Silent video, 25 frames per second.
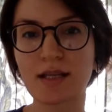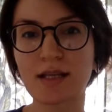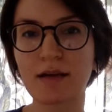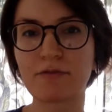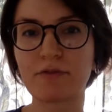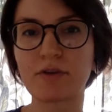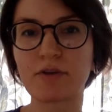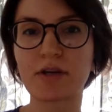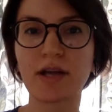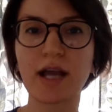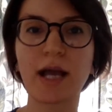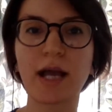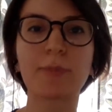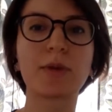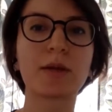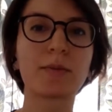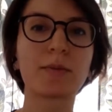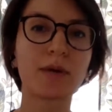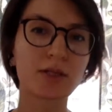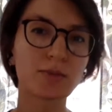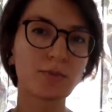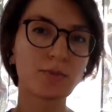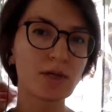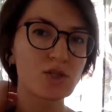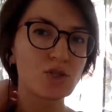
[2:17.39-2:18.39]
And I'm very happy
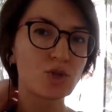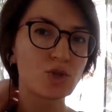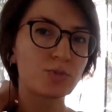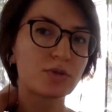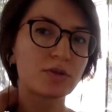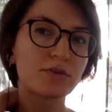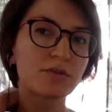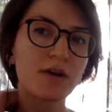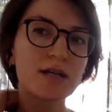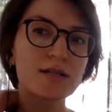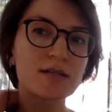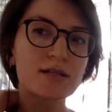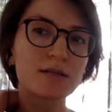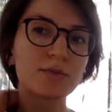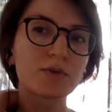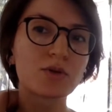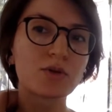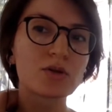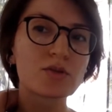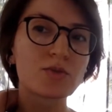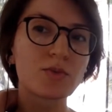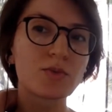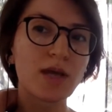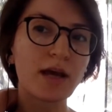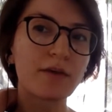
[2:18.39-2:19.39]
about my supervisor
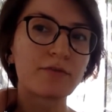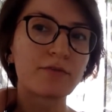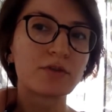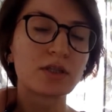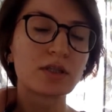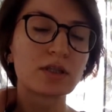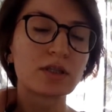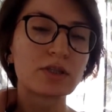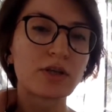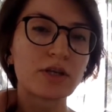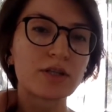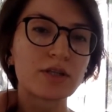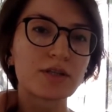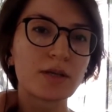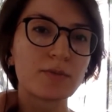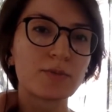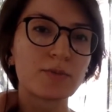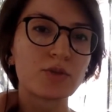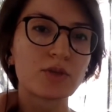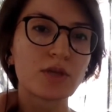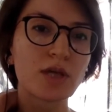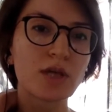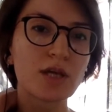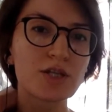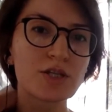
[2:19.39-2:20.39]
because we have really great
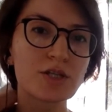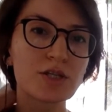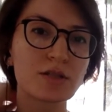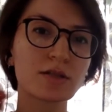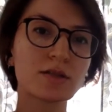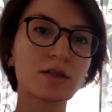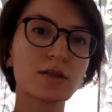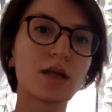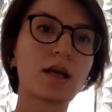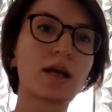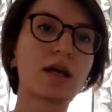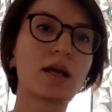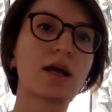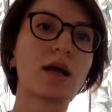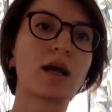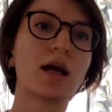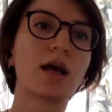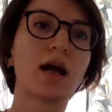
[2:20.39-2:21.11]
communication.